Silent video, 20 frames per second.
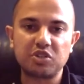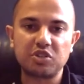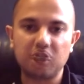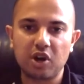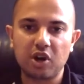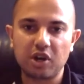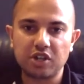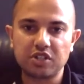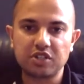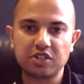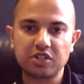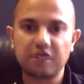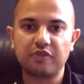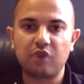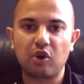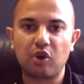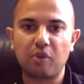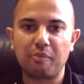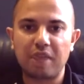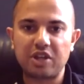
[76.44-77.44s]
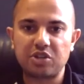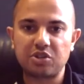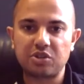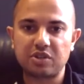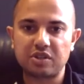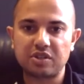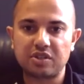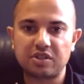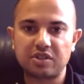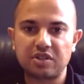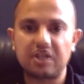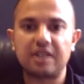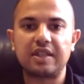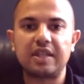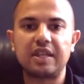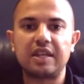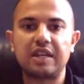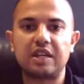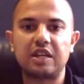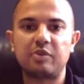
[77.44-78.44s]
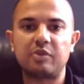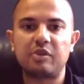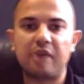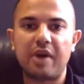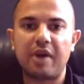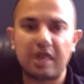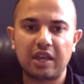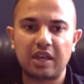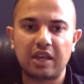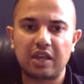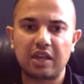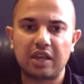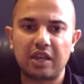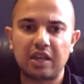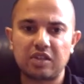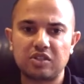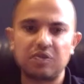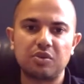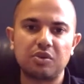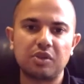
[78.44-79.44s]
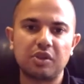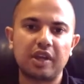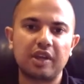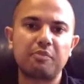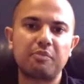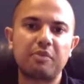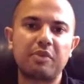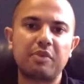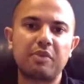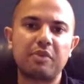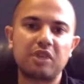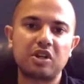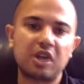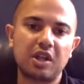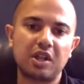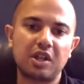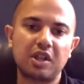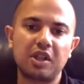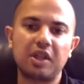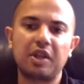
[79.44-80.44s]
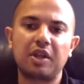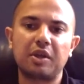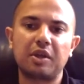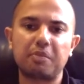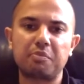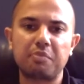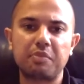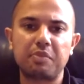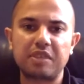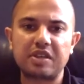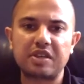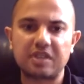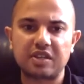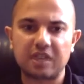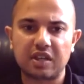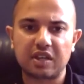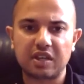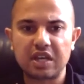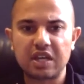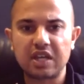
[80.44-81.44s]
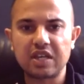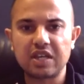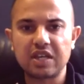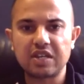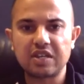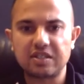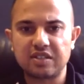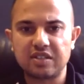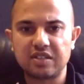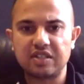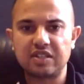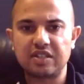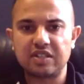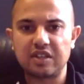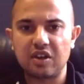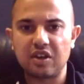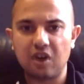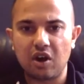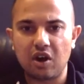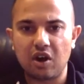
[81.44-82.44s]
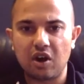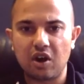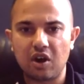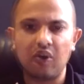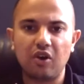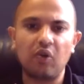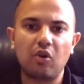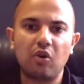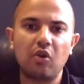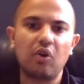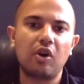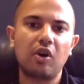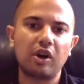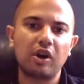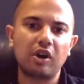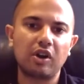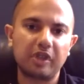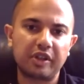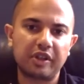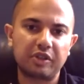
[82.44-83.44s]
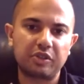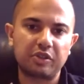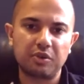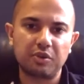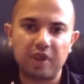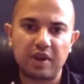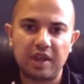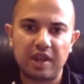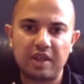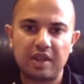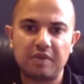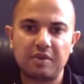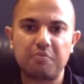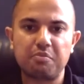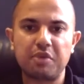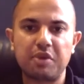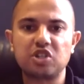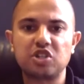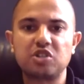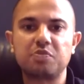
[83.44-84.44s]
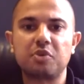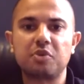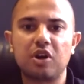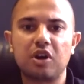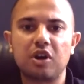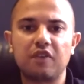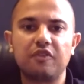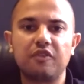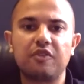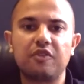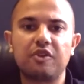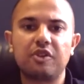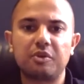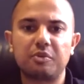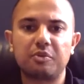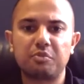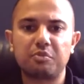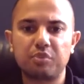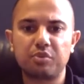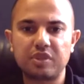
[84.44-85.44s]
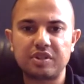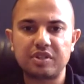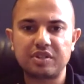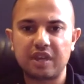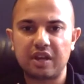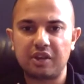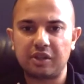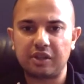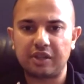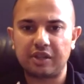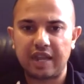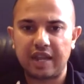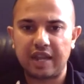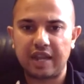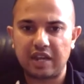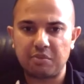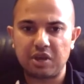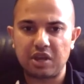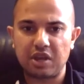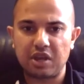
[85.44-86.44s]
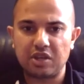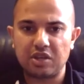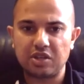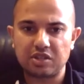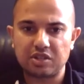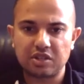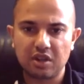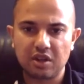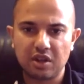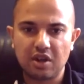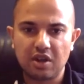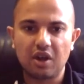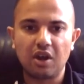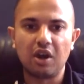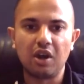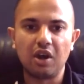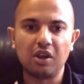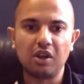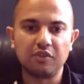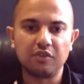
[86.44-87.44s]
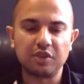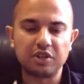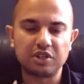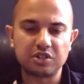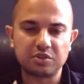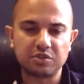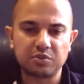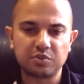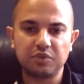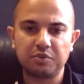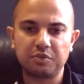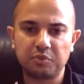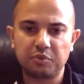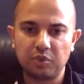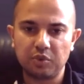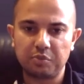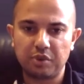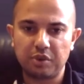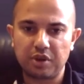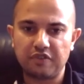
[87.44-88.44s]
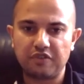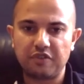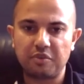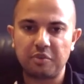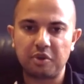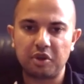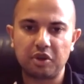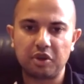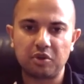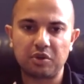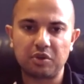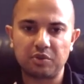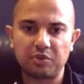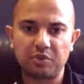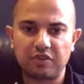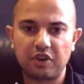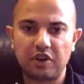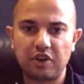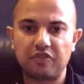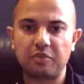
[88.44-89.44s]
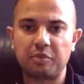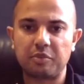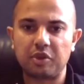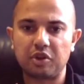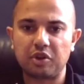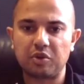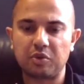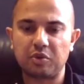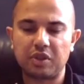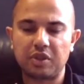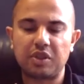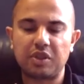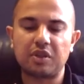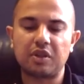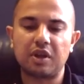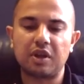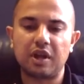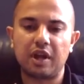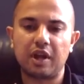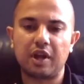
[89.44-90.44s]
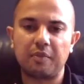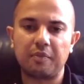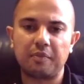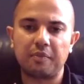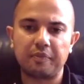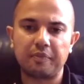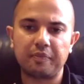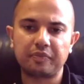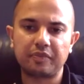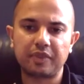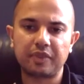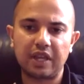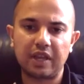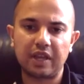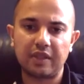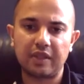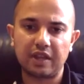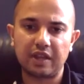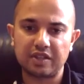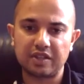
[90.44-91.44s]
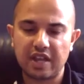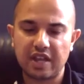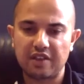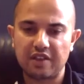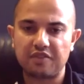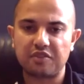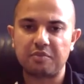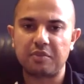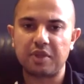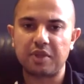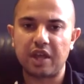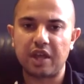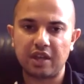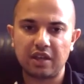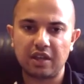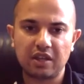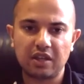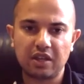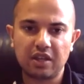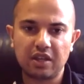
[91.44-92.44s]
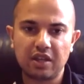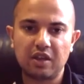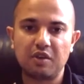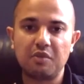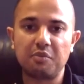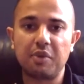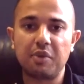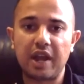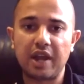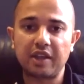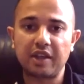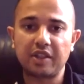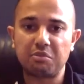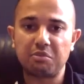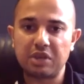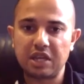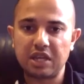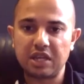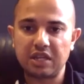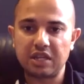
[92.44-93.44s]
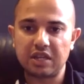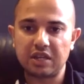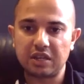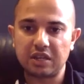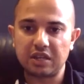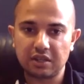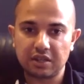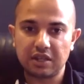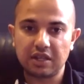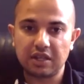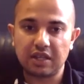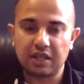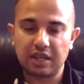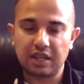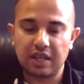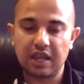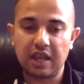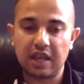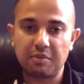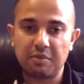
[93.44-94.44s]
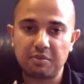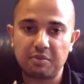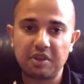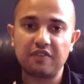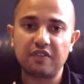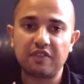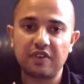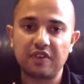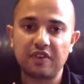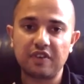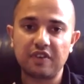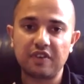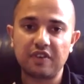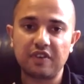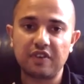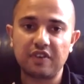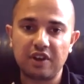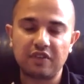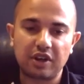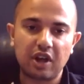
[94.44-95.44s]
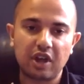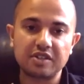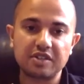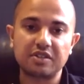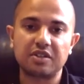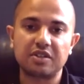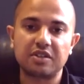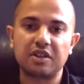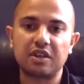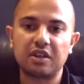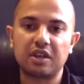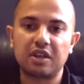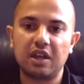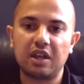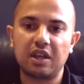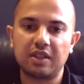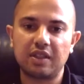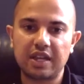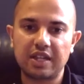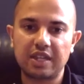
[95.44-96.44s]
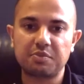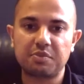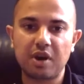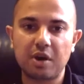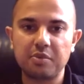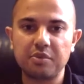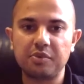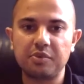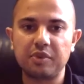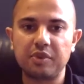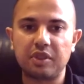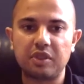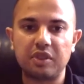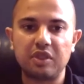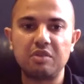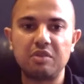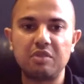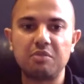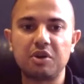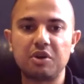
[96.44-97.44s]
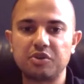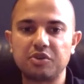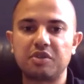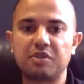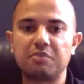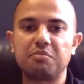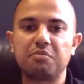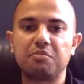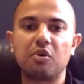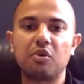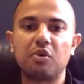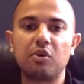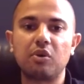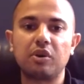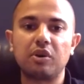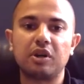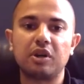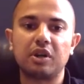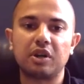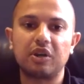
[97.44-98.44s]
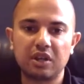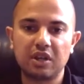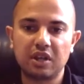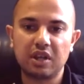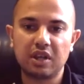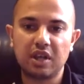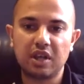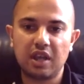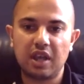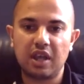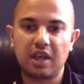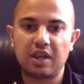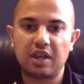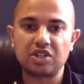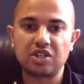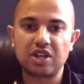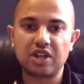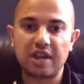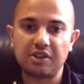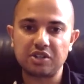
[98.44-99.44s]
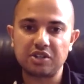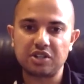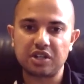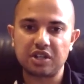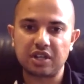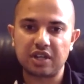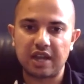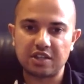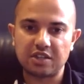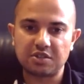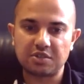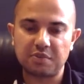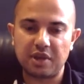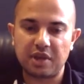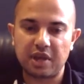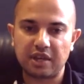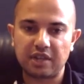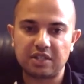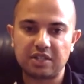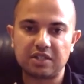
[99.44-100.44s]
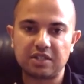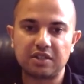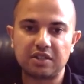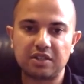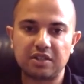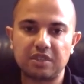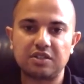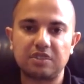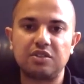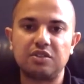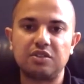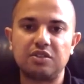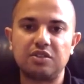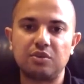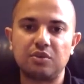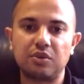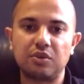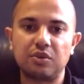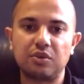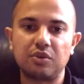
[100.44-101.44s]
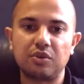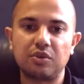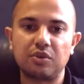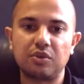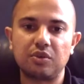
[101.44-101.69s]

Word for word: benchmarks for metrics that they need to be backing into, like ben, uh, like a basic CTR or click through rate benchmark for their pre sale and landing pages, all of which we're, we're pretty familiar with, we're very familiar with. Um, and then aside from that, buying the media can be very, very, very costly. And that's probably the most important and challenging aspect to